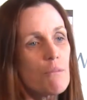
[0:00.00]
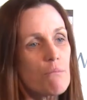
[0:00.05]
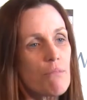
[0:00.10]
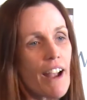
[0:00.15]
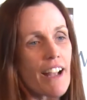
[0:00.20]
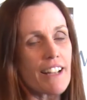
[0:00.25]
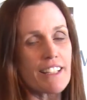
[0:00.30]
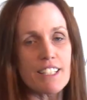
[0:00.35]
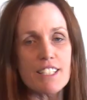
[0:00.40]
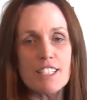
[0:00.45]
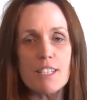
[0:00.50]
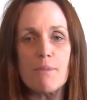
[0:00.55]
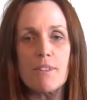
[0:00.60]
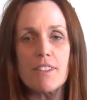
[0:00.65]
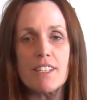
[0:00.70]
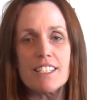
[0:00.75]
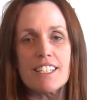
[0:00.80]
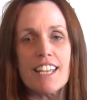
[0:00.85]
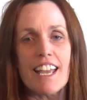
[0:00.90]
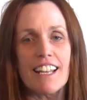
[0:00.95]
Practice some of
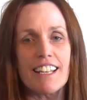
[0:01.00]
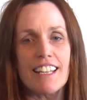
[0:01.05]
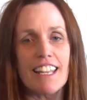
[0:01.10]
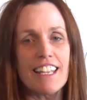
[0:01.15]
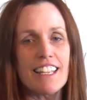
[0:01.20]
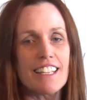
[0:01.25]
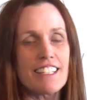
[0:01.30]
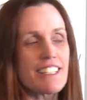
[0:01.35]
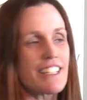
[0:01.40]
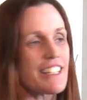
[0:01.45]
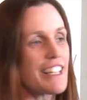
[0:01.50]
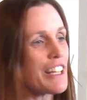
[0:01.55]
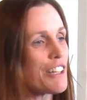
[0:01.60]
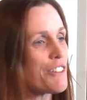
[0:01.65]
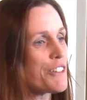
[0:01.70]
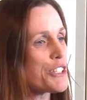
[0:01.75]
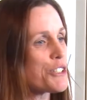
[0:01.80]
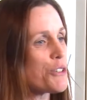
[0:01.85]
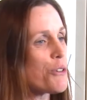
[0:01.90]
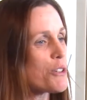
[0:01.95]
the techniques that
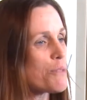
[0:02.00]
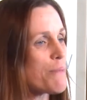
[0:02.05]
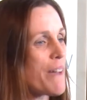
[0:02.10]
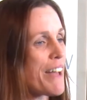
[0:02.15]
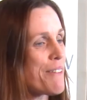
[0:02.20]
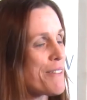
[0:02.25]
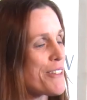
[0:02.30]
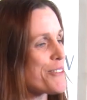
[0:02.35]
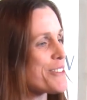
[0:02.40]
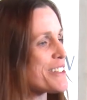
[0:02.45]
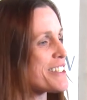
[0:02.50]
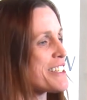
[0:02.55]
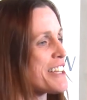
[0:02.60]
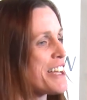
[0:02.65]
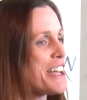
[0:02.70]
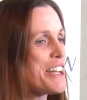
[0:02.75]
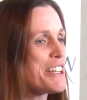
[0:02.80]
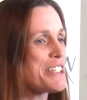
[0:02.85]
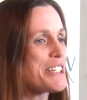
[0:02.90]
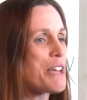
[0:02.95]
Hilary talked about, whether it's
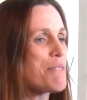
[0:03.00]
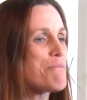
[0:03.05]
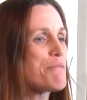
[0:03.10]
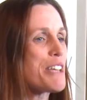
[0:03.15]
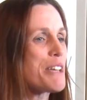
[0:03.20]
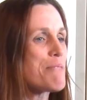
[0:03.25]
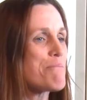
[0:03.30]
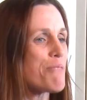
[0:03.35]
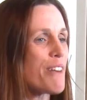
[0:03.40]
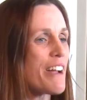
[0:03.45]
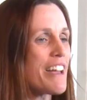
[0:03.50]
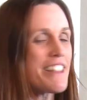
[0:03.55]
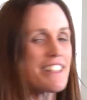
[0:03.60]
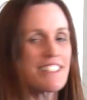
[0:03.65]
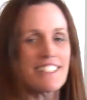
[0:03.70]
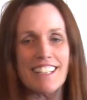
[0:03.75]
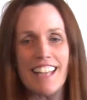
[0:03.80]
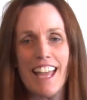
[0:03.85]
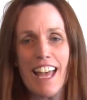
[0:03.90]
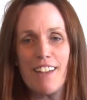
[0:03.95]
10 deep
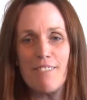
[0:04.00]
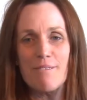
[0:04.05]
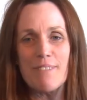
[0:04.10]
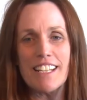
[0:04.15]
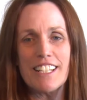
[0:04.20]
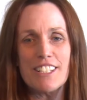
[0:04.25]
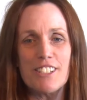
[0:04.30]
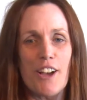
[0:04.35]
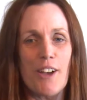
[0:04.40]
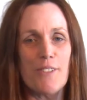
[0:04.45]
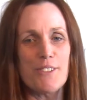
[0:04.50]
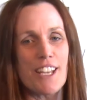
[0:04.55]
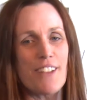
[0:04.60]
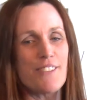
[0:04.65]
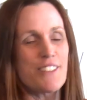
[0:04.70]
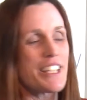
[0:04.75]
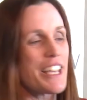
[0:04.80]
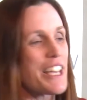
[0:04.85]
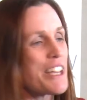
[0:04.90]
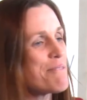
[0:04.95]
breaths and how many times you have
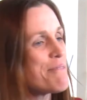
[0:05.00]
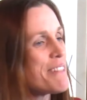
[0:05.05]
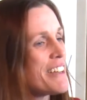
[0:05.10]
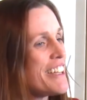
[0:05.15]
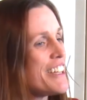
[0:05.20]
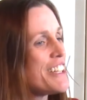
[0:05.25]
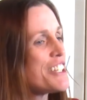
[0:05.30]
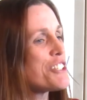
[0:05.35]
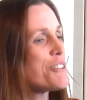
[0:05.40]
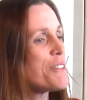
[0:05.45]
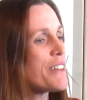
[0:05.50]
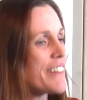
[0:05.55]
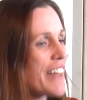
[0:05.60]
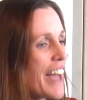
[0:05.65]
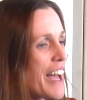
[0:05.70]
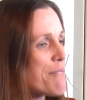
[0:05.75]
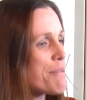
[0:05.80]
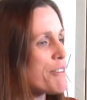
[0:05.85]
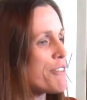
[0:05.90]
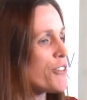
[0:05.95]
to keep doing
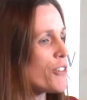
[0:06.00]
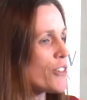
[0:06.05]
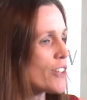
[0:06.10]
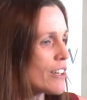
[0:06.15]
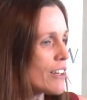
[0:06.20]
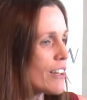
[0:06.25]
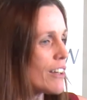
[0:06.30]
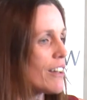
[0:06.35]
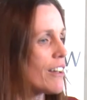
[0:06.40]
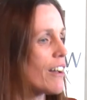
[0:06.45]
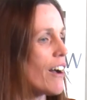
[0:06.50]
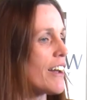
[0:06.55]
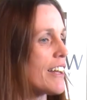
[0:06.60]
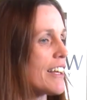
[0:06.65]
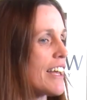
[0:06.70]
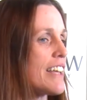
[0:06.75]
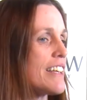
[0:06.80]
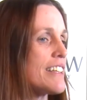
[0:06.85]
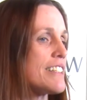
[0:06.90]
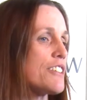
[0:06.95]
that before you can kind of
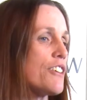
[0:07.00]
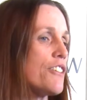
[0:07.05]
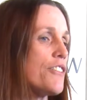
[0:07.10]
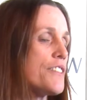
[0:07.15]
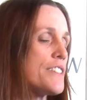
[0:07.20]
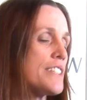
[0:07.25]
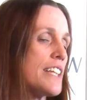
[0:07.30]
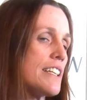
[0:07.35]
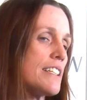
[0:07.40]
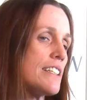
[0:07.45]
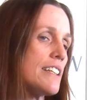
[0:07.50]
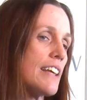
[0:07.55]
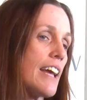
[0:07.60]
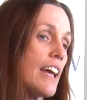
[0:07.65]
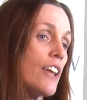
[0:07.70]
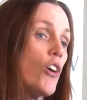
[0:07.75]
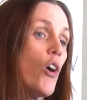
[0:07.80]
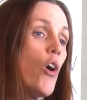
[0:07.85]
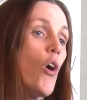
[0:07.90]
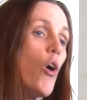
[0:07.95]
get yourself centred
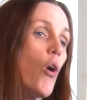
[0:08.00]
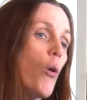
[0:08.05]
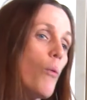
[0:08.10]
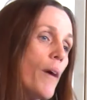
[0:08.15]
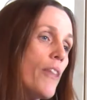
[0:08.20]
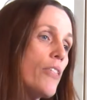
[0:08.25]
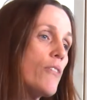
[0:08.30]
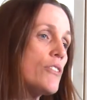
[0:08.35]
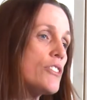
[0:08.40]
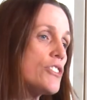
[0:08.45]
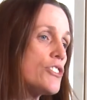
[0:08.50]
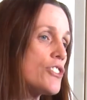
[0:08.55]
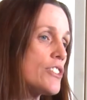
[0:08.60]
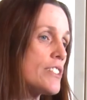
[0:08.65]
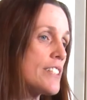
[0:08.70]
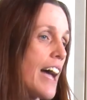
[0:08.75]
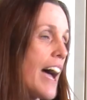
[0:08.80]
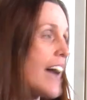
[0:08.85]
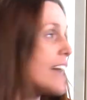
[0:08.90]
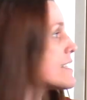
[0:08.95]
again. Or whether it's
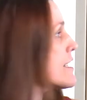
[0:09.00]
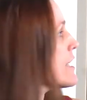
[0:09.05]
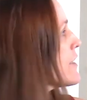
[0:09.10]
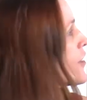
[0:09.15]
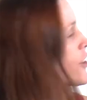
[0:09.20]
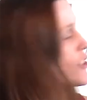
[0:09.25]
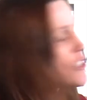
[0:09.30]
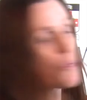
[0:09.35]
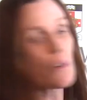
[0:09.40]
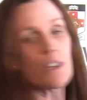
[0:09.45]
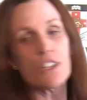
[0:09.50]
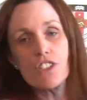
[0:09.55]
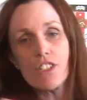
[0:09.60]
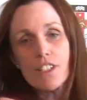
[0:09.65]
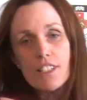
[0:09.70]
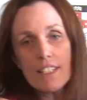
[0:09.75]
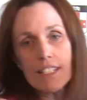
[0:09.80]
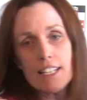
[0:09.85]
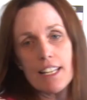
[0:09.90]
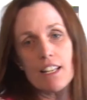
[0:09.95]
just asking those
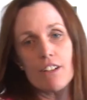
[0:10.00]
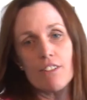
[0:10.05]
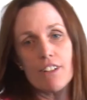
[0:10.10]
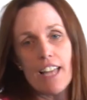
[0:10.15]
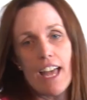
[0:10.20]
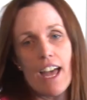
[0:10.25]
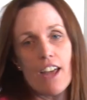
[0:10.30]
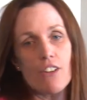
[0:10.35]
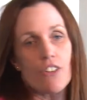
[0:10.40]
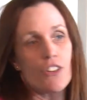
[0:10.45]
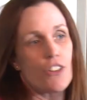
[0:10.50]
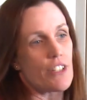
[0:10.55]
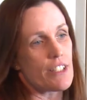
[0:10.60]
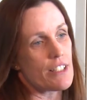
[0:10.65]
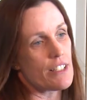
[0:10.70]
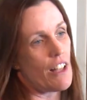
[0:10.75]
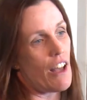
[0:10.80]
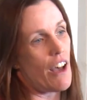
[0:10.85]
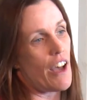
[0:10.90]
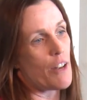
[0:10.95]
questions that Hilary had on her
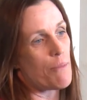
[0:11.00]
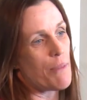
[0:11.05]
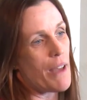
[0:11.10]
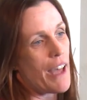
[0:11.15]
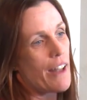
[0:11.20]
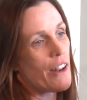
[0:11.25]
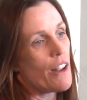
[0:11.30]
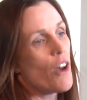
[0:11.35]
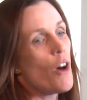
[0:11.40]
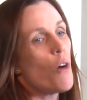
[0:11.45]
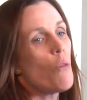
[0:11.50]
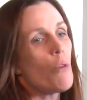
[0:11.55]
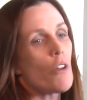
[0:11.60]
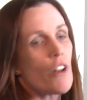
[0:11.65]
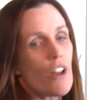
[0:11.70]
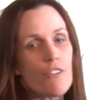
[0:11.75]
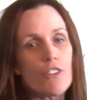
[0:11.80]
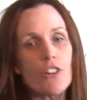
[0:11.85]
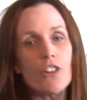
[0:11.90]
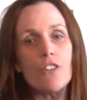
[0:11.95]
slide about what
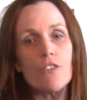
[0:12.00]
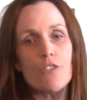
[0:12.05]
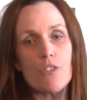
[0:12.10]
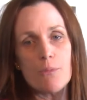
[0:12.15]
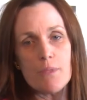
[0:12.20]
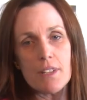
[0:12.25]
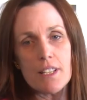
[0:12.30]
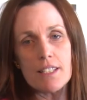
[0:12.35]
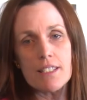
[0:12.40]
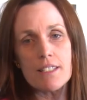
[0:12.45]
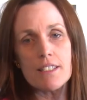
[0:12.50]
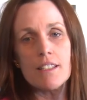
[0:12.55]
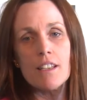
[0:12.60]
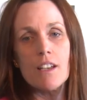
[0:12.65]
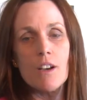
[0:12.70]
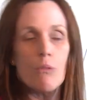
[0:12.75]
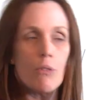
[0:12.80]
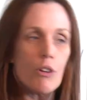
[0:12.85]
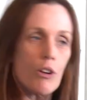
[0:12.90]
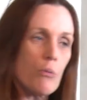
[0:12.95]
I've learnt from this,
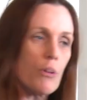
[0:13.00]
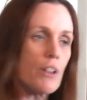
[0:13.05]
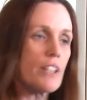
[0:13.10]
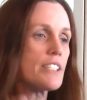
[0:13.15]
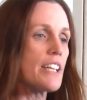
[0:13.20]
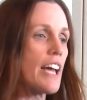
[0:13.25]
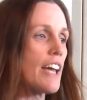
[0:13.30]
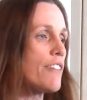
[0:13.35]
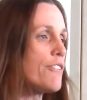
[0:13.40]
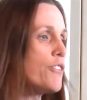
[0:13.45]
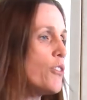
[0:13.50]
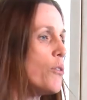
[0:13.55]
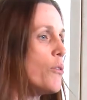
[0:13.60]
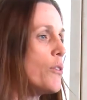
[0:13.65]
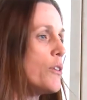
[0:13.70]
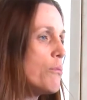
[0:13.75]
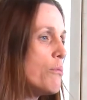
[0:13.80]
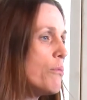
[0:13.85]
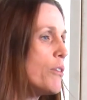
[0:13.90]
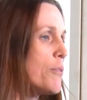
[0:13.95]
what I want to take
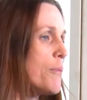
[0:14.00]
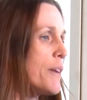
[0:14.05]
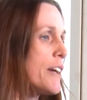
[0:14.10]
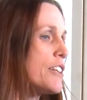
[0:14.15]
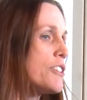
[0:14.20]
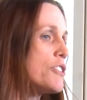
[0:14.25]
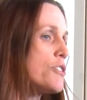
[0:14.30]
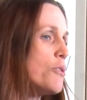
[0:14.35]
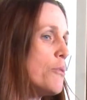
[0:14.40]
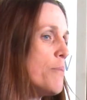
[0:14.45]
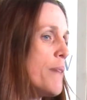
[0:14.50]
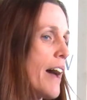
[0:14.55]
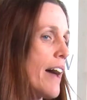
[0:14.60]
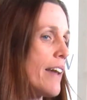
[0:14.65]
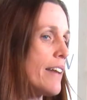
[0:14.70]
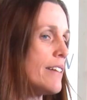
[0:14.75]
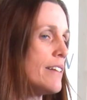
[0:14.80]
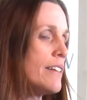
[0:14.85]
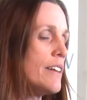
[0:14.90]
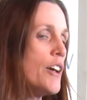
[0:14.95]
forward, what am I going to do
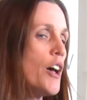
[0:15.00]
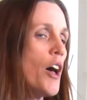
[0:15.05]
about it.